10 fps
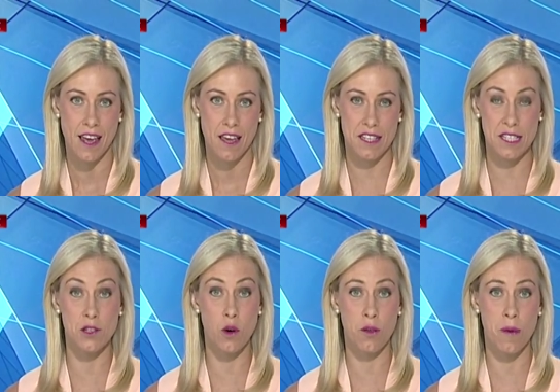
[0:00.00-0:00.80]
This is
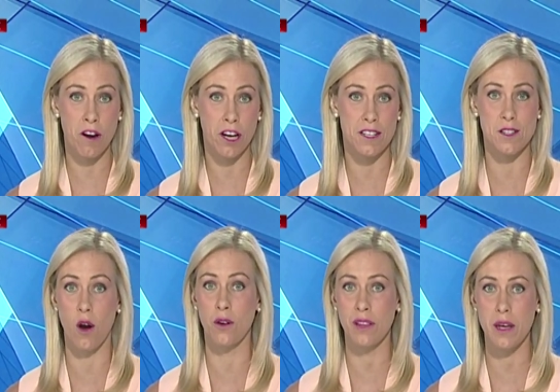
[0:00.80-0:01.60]
North America's
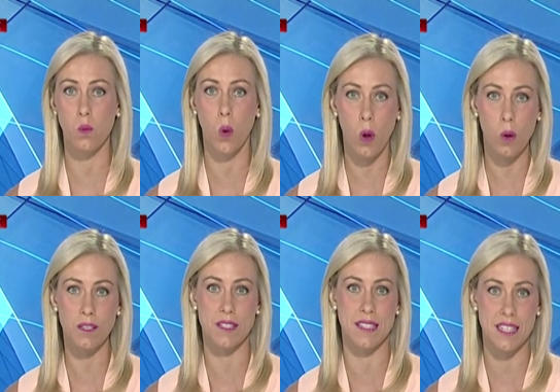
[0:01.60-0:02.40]
only walled
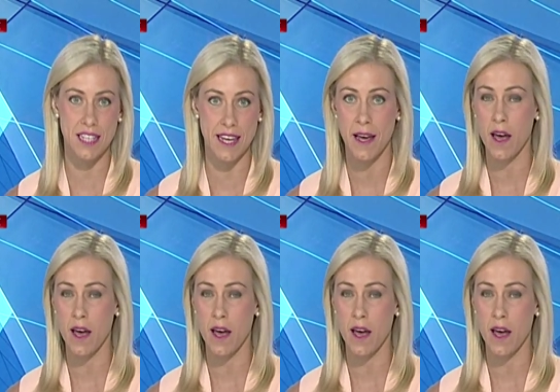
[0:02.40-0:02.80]
city,